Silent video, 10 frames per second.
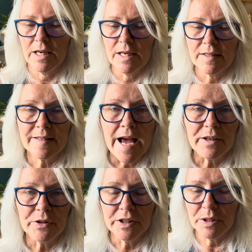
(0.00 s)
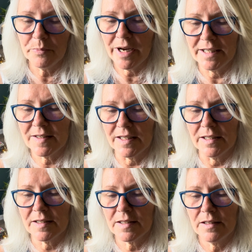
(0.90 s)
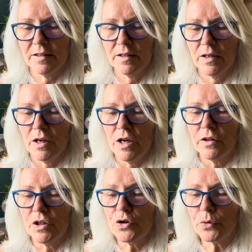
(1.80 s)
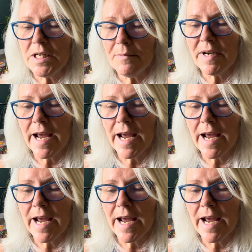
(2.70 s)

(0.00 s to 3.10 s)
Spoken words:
Saturn in Pisces. The dream